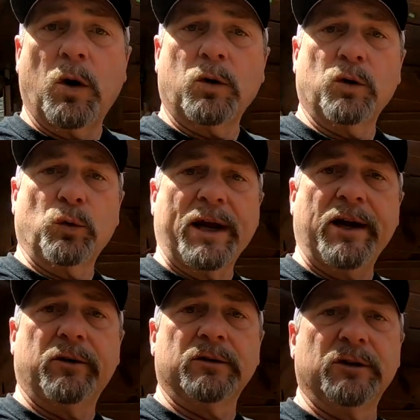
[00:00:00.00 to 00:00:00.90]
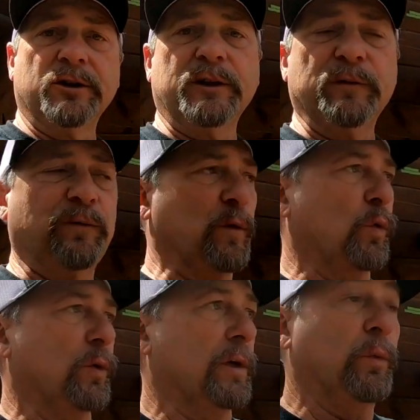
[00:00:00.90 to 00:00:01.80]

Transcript: walk around looking for,